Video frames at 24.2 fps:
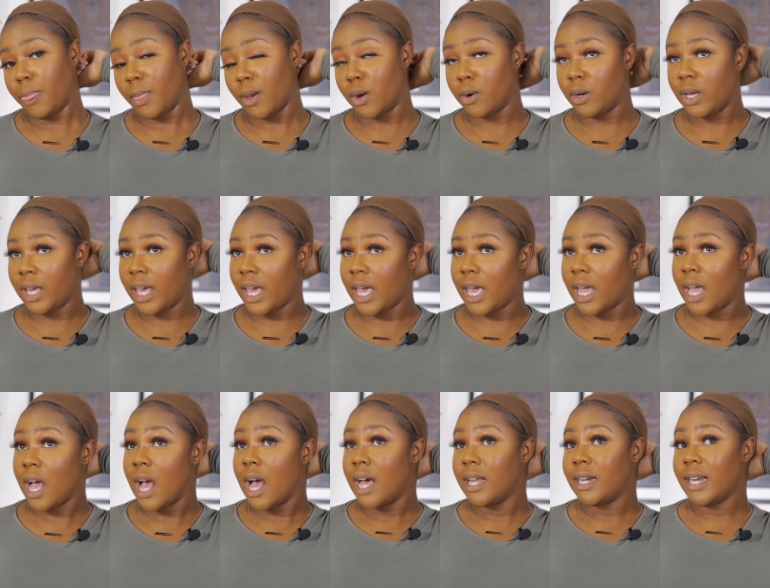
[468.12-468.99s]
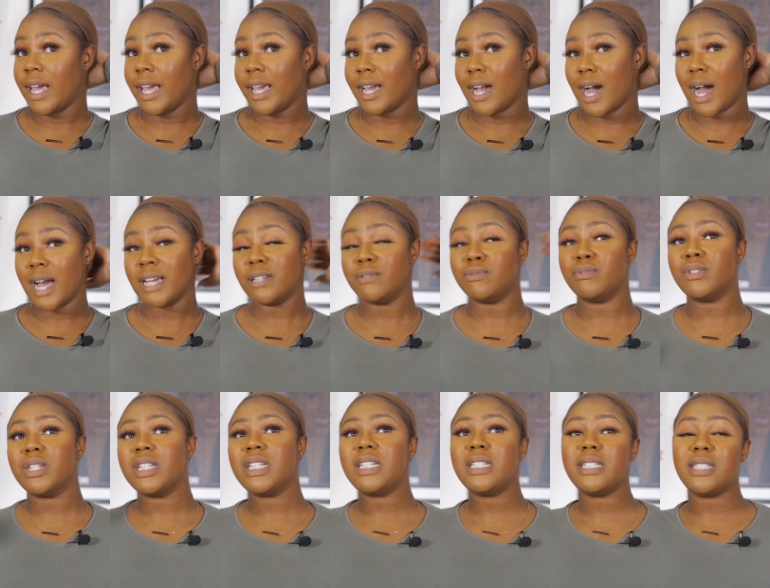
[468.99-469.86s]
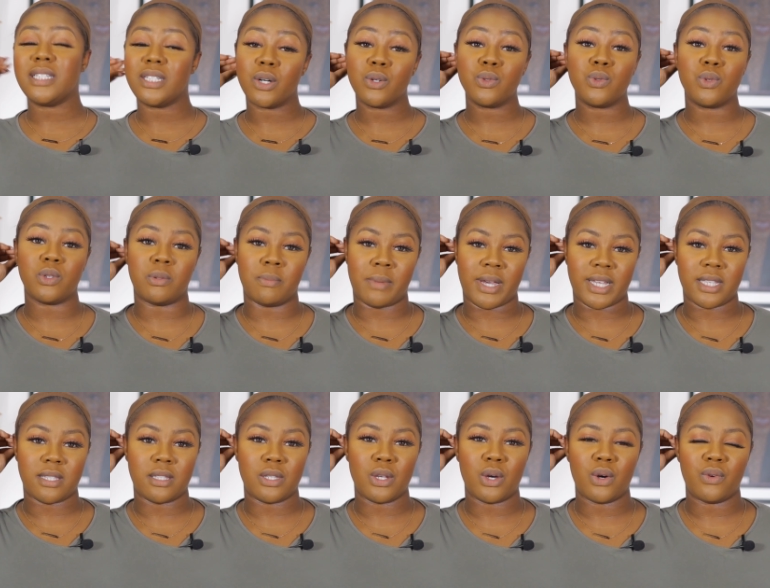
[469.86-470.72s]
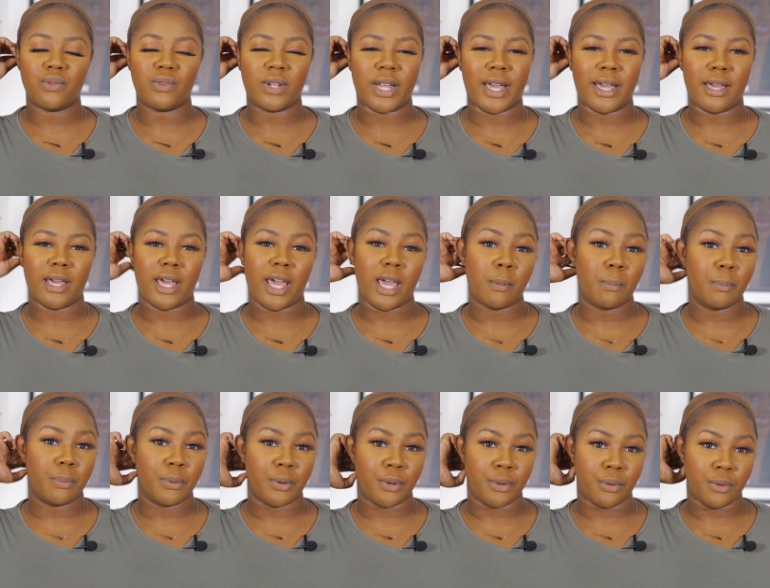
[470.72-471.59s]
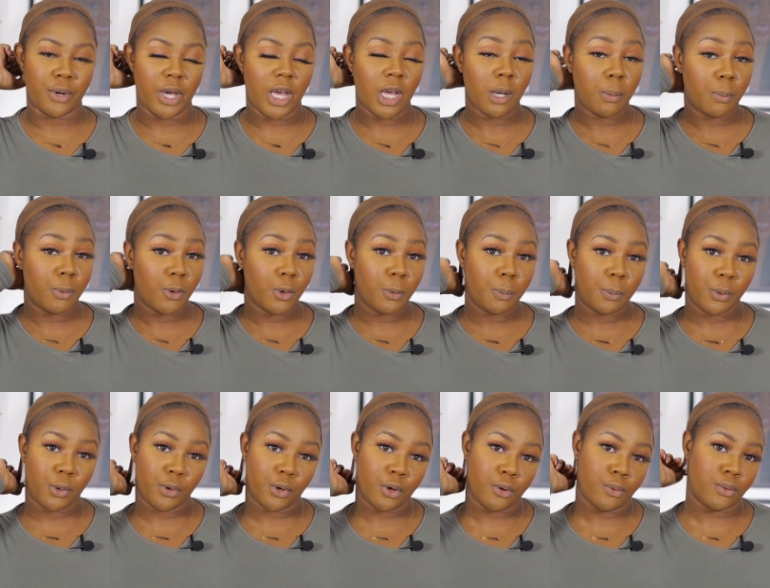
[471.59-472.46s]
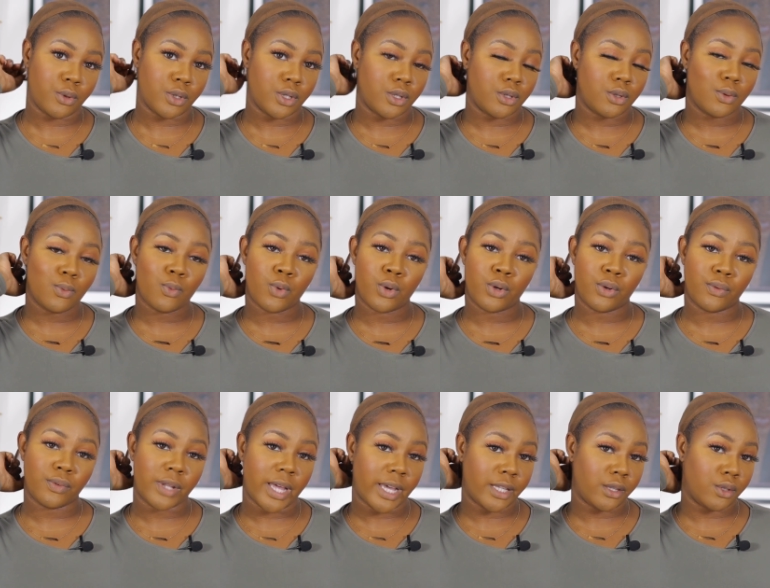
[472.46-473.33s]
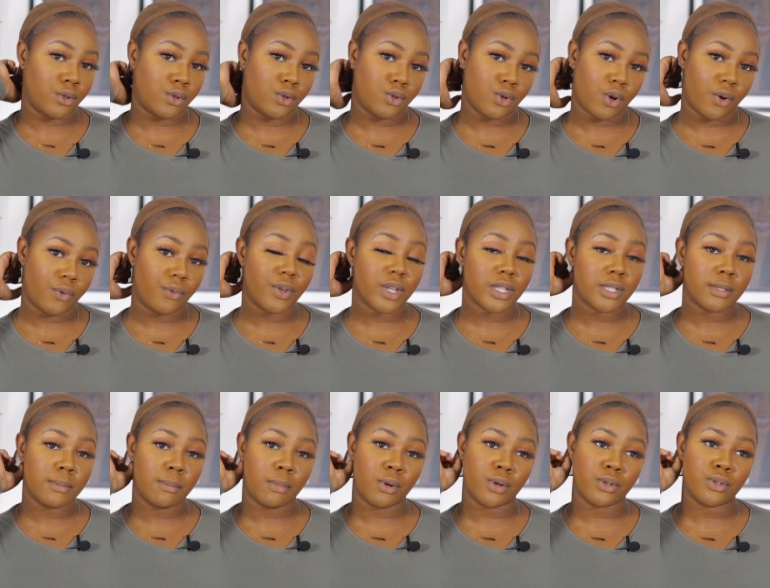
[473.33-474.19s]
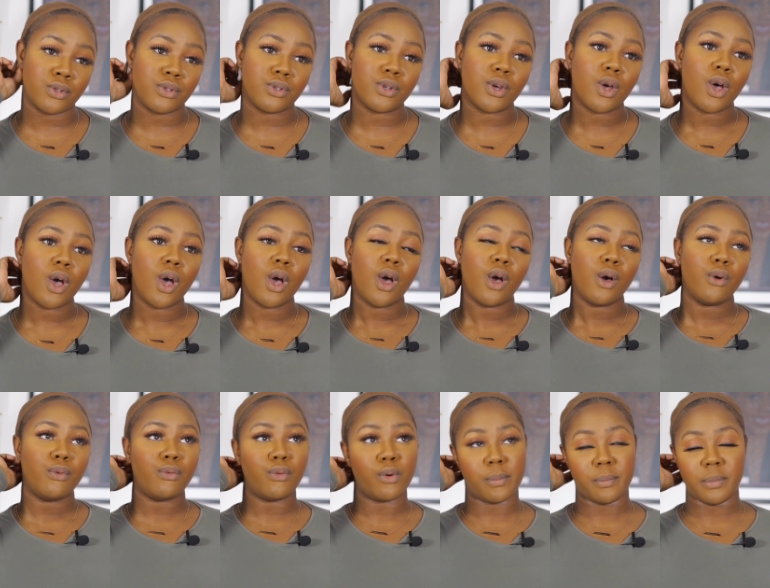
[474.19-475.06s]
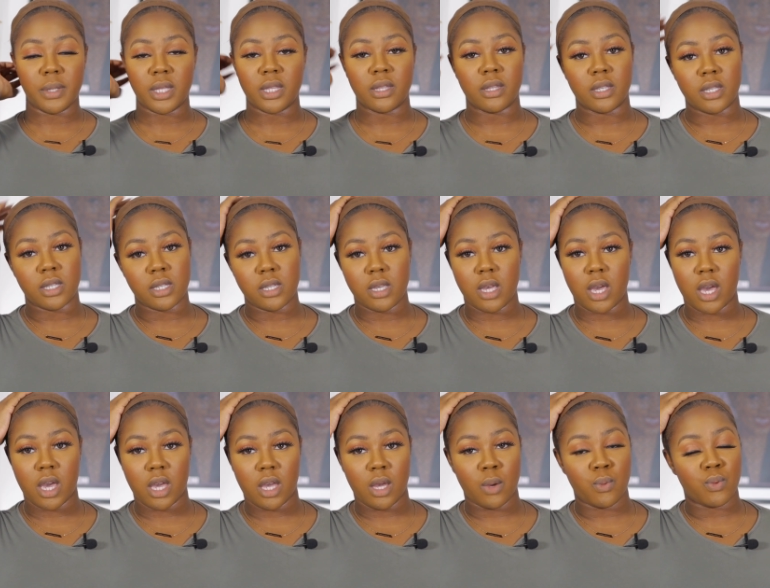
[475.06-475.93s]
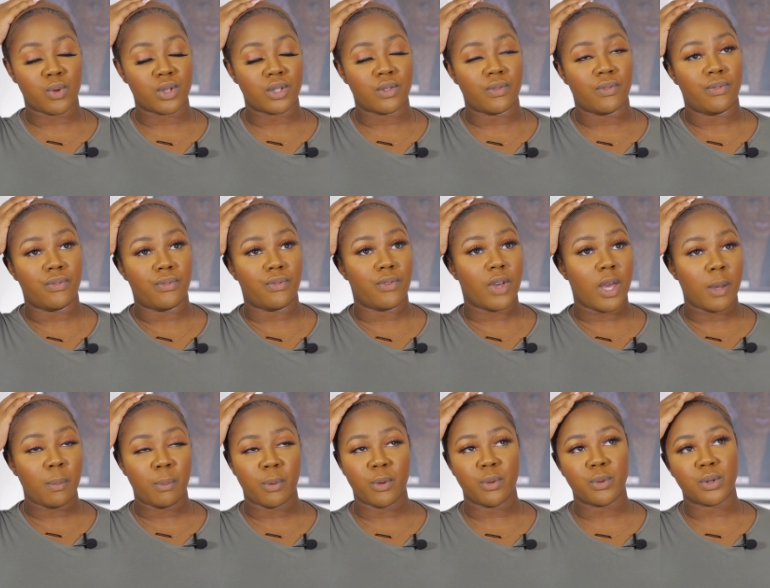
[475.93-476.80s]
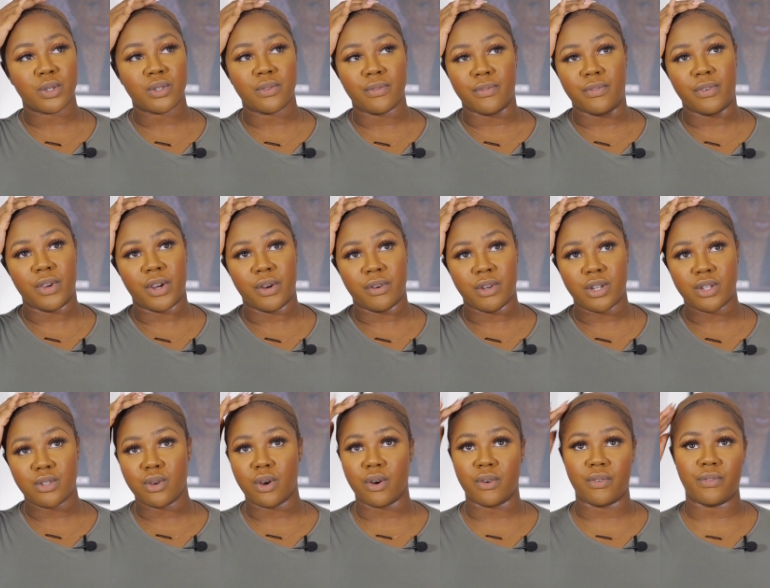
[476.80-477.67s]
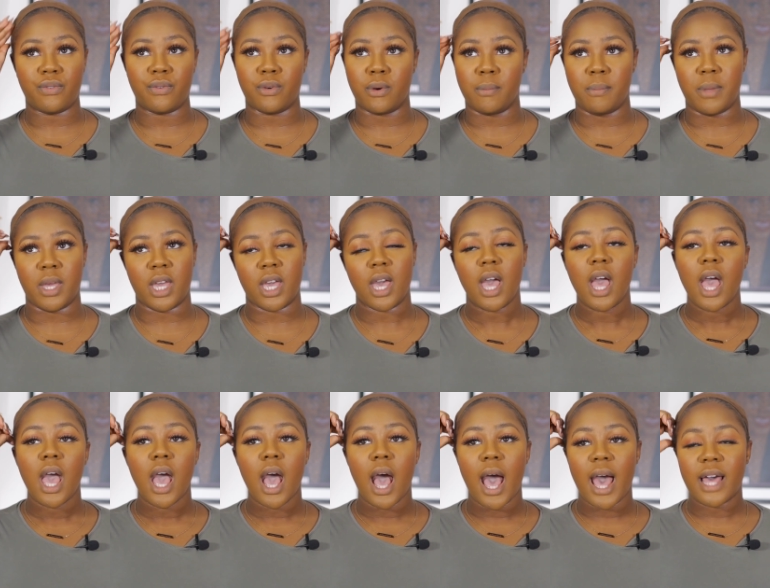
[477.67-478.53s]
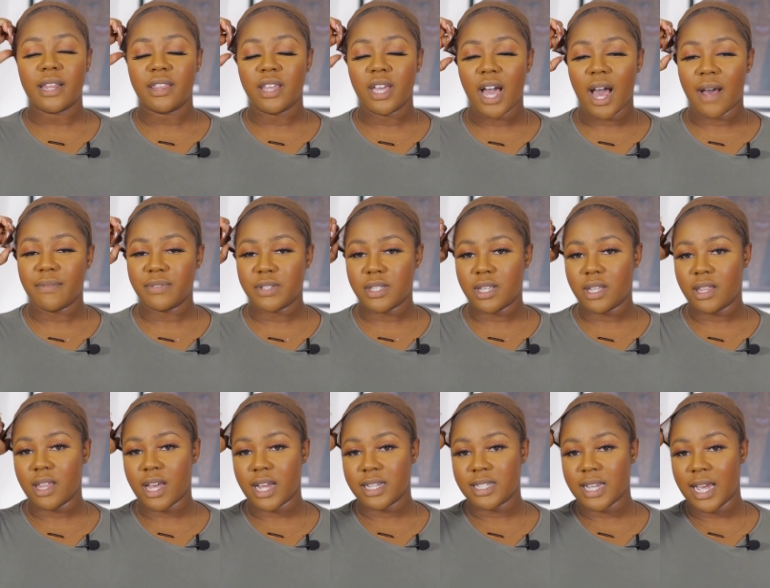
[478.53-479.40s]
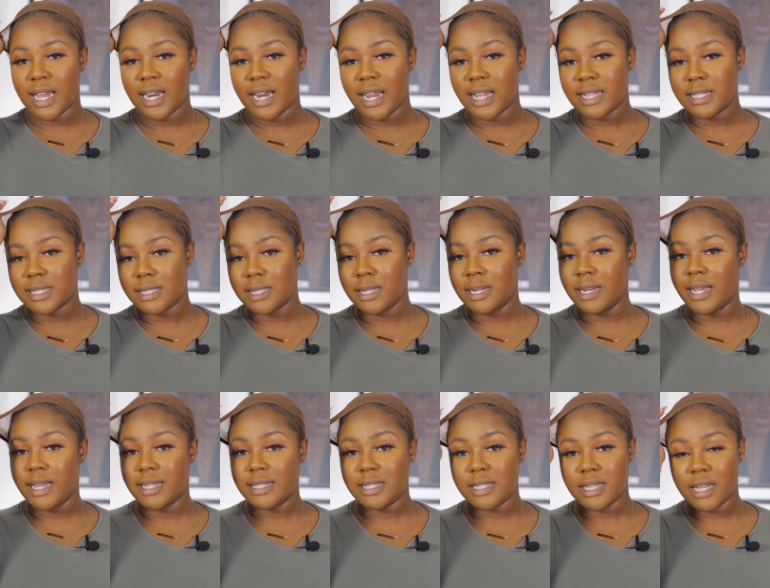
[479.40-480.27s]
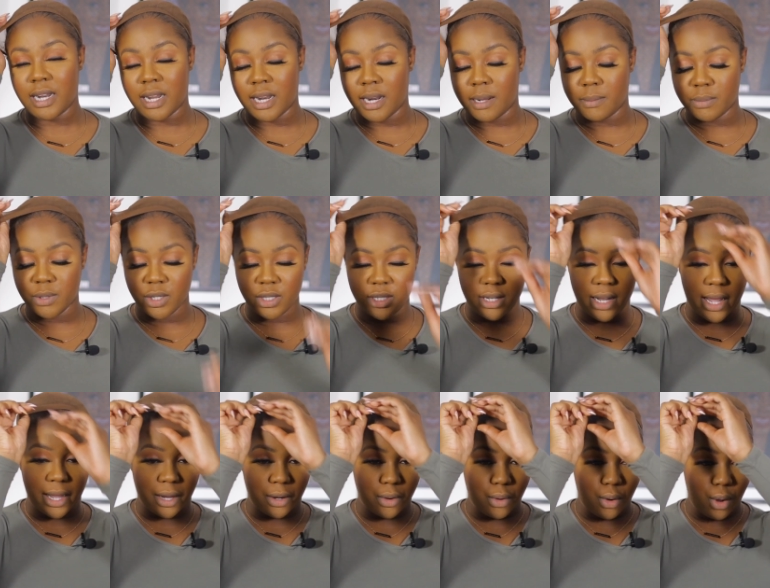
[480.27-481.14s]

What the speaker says: Okay, like, I really dealt with myself like April period was one of like the toughest months for me this year. April was very tough for me. I think after that I learned the lesson and I'm just like,